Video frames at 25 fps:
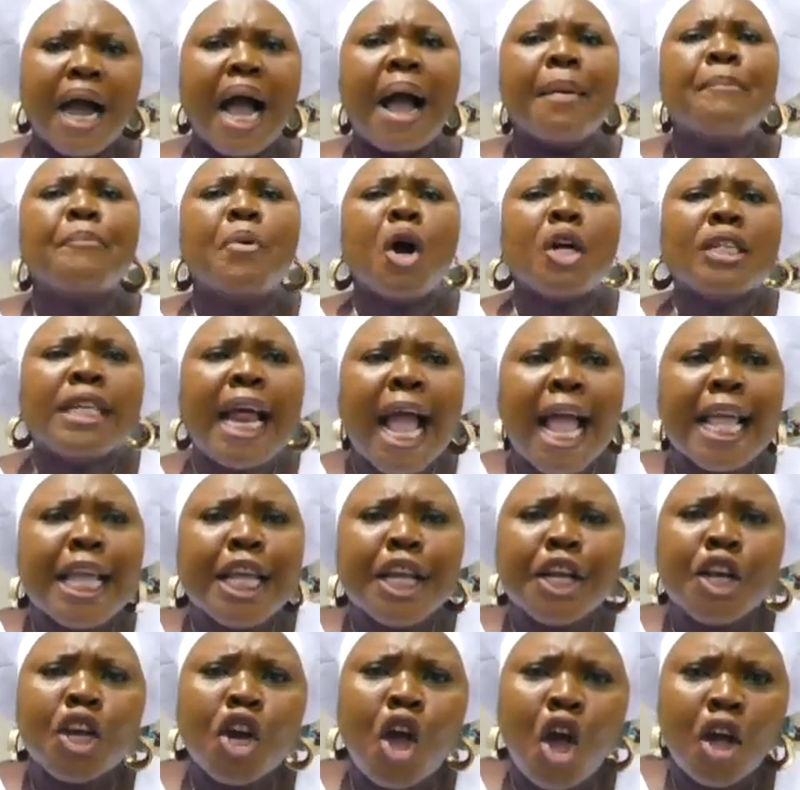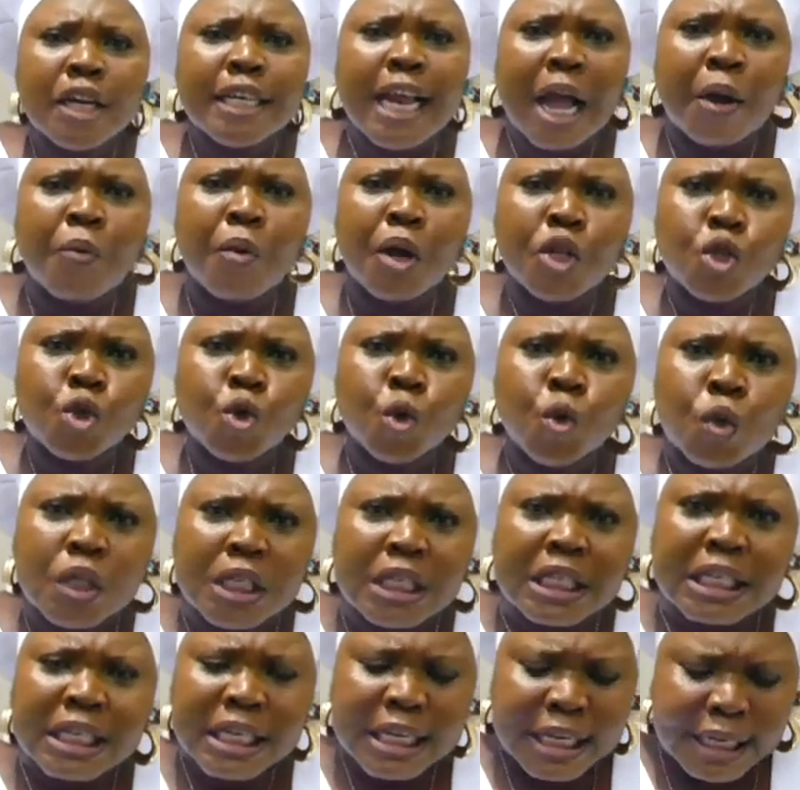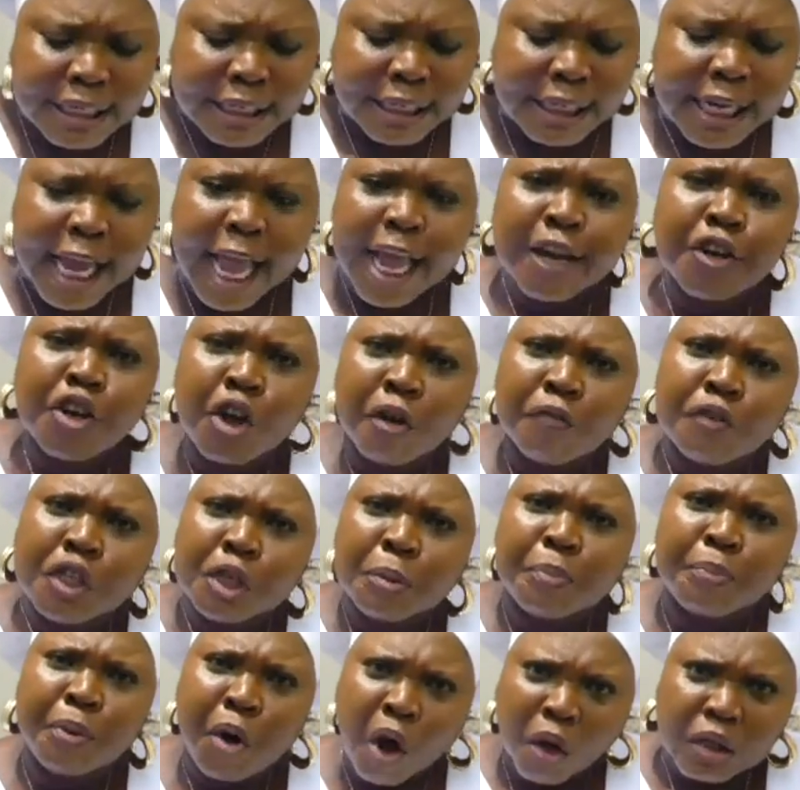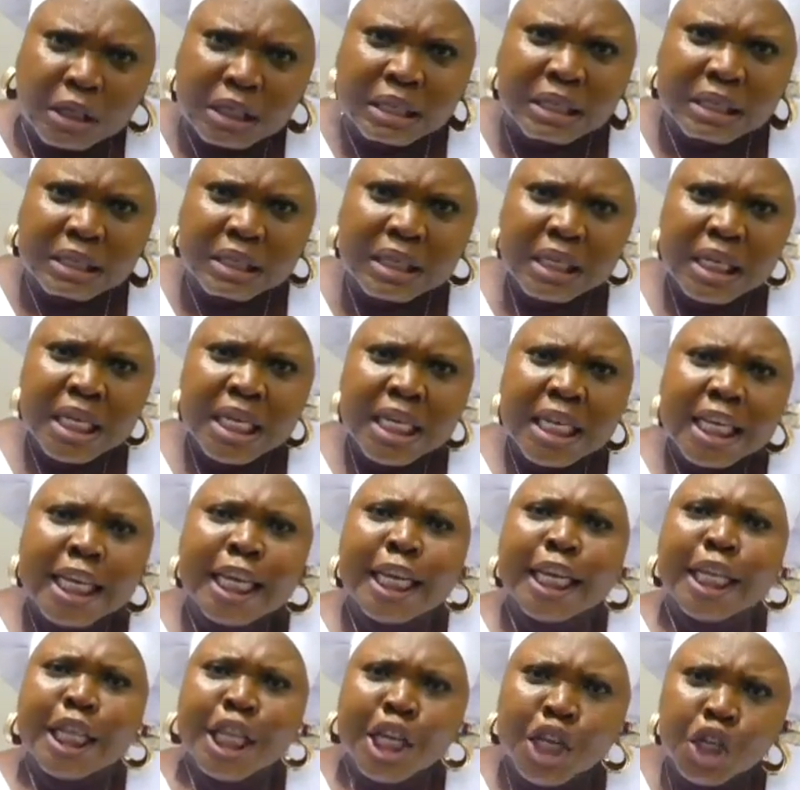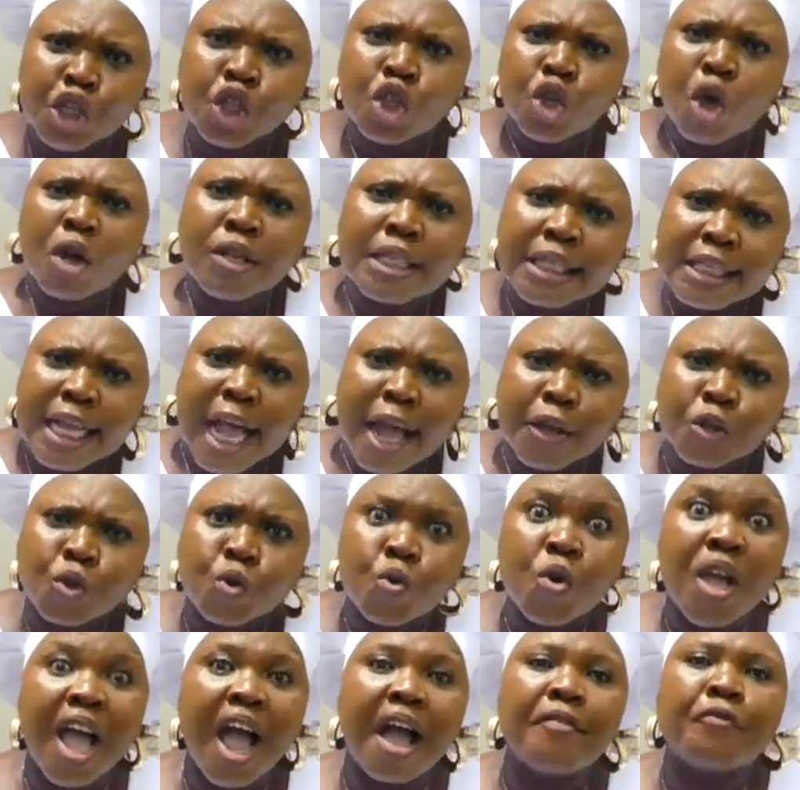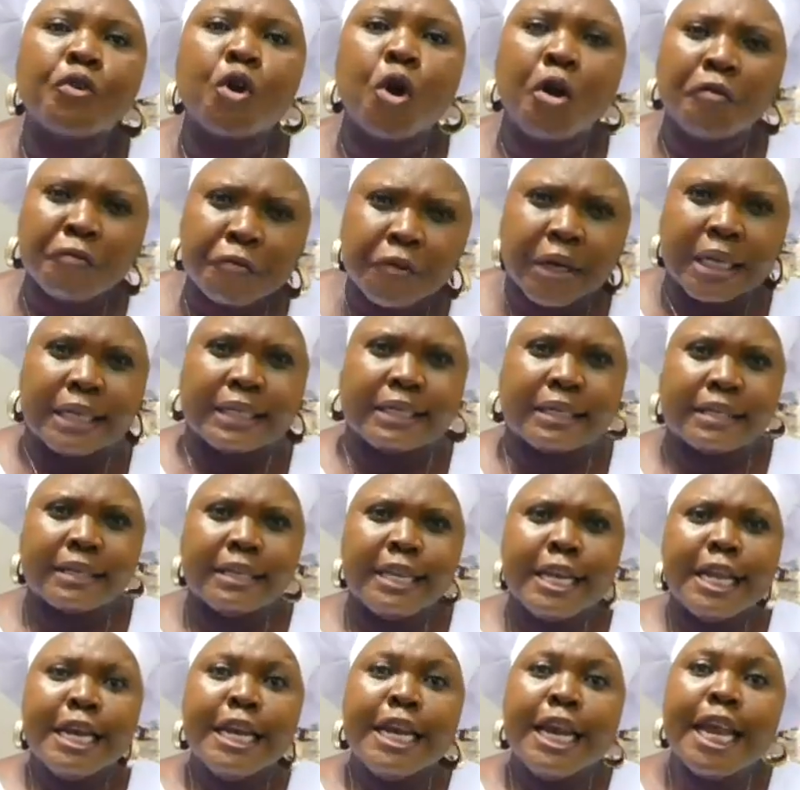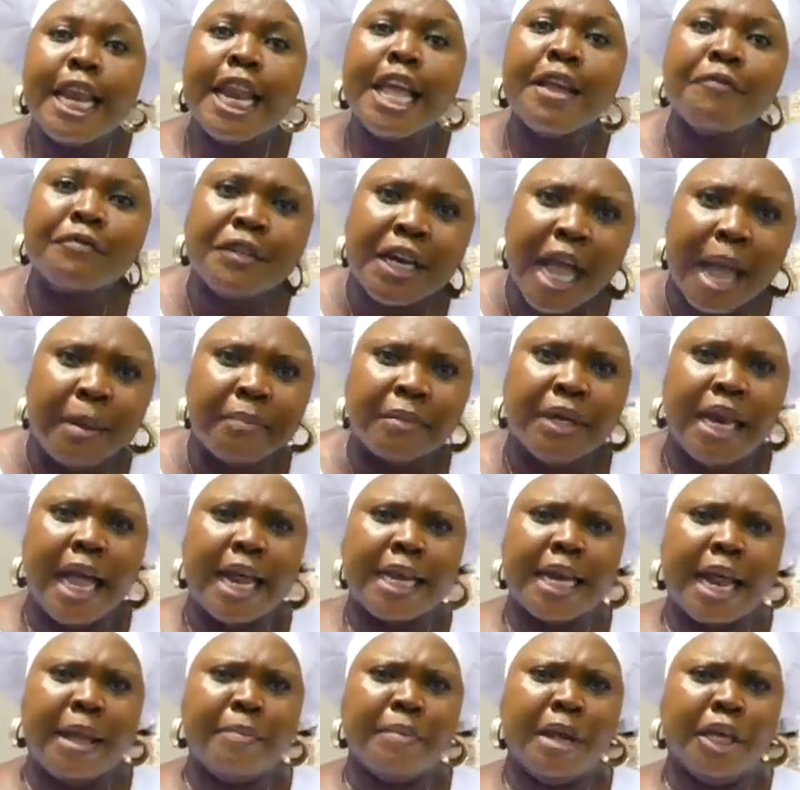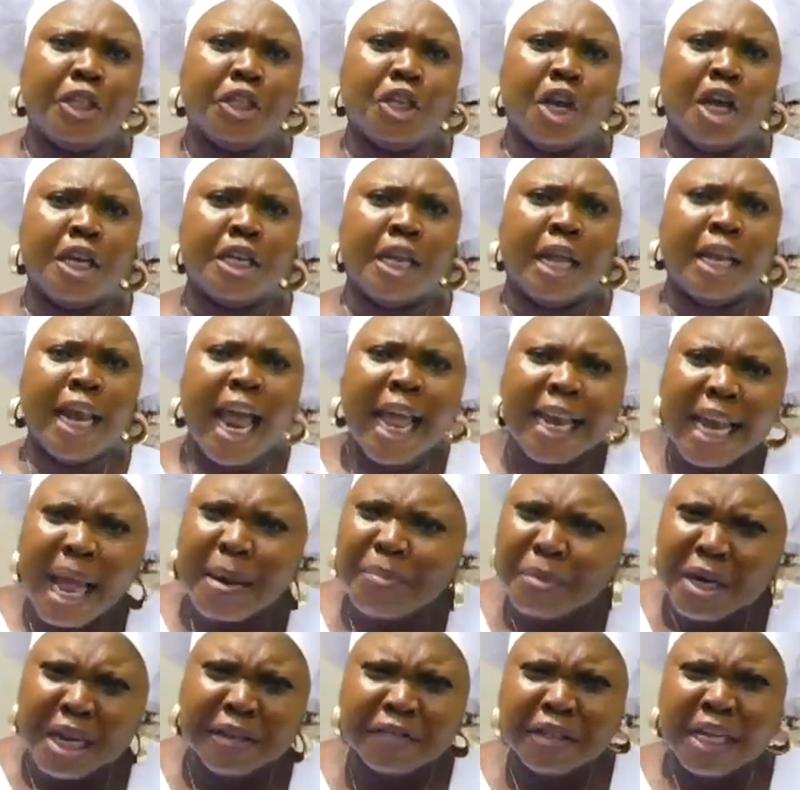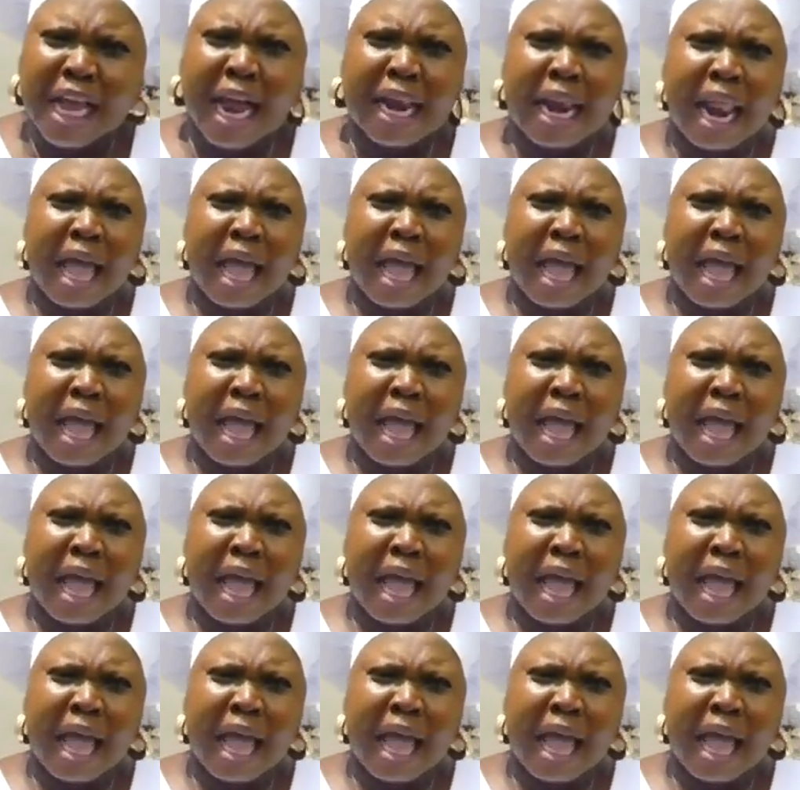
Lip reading: A mother-in-law that wants to see the end of the pots in his son's house will have conflicts. Leave them, let them enjoy them, let them live their